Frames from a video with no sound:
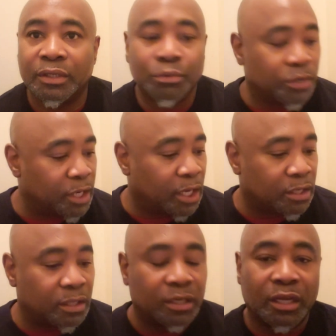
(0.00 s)
We're not
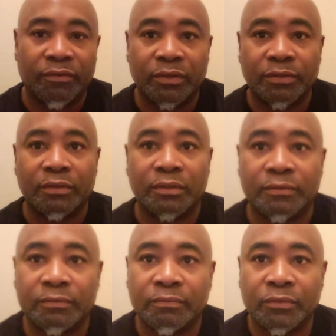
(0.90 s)
good enough.
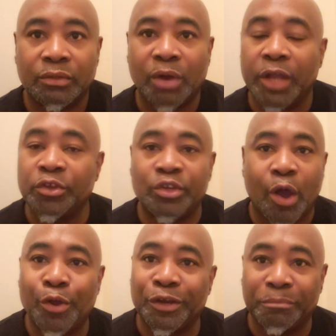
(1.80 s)
Why are you
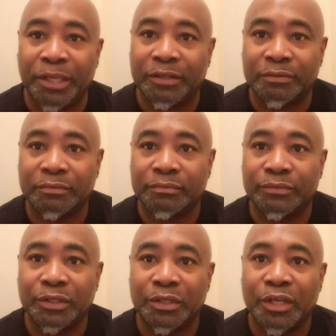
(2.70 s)
talking to me?
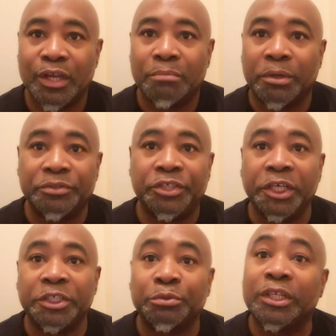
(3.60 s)
But
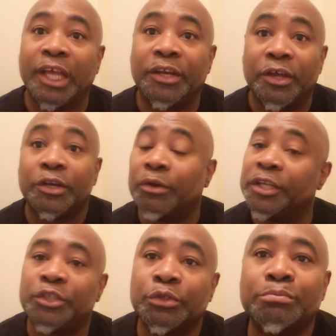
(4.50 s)
Jesus was letting her know
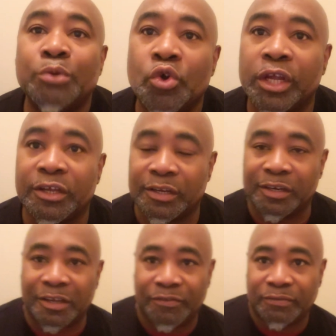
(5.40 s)
that she was more than good
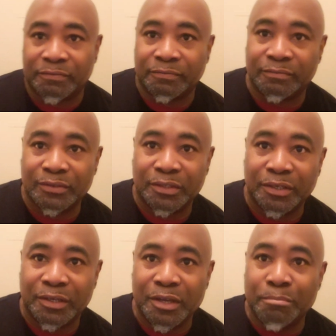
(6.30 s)
enough,
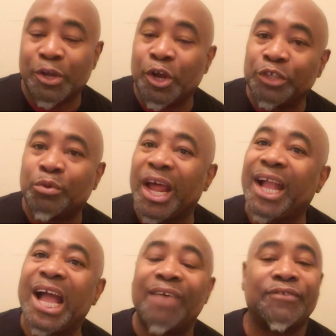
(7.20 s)
because what I
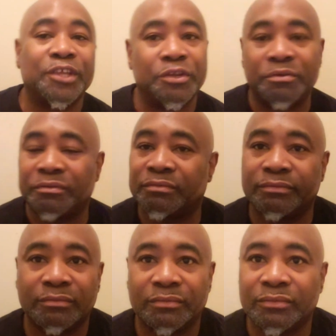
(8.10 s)
got for you
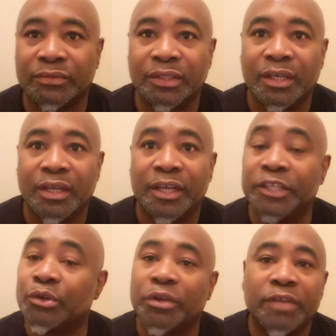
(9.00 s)

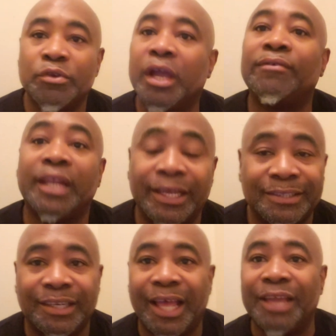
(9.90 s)
is going to give you
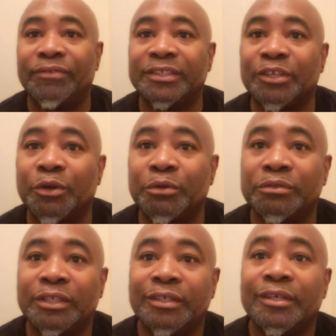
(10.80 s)
everlasting life. And so
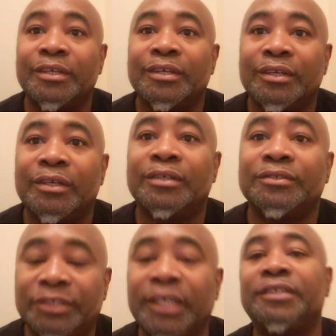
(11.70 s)

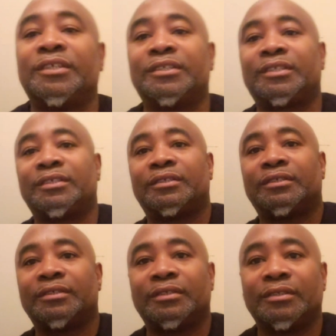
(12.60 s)
Jesus,
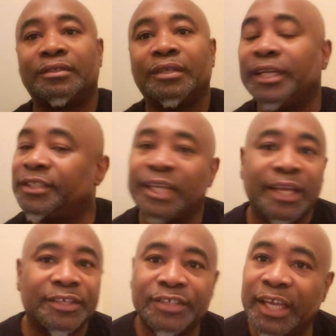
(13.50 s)
he's
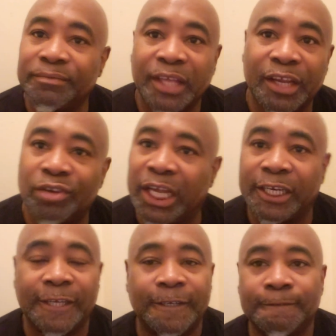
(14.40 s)
saying the same thing right
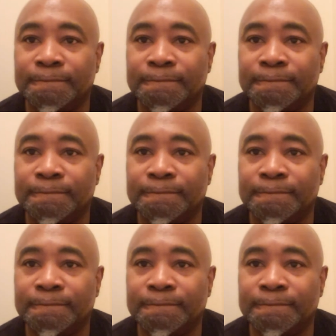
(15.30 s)
now.